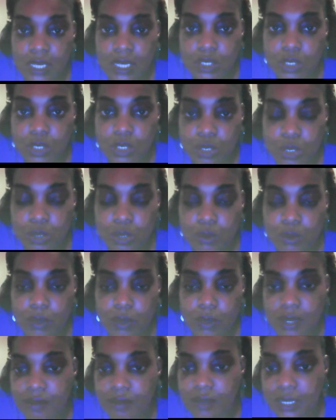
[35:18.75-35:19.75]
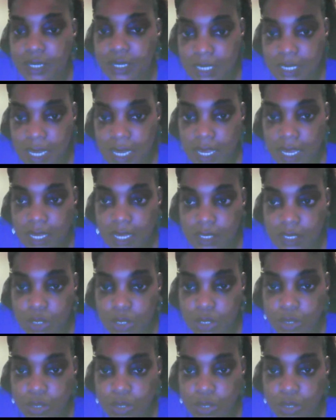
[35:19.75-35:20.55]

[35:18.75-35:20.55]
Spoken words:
is to do whatever it takes